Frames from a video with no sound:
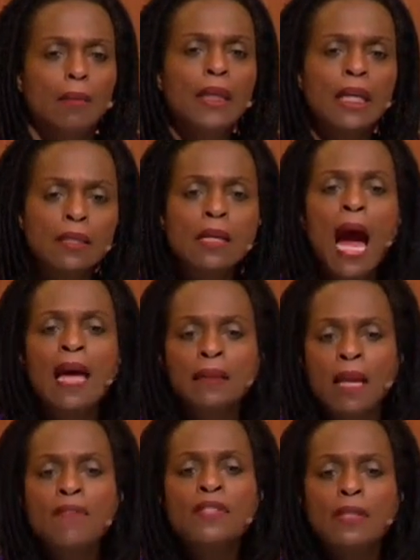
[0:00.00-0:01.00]
because
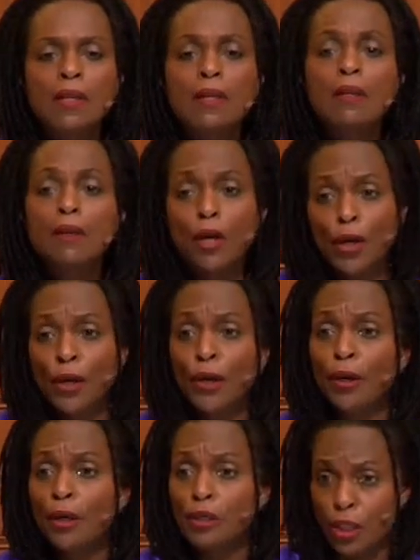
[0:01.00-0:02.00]
God loves
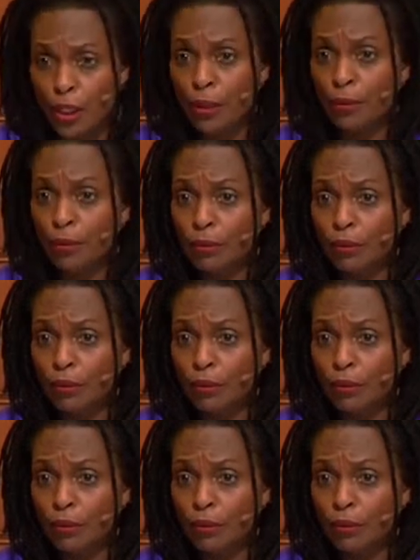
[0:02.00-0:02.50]
her too.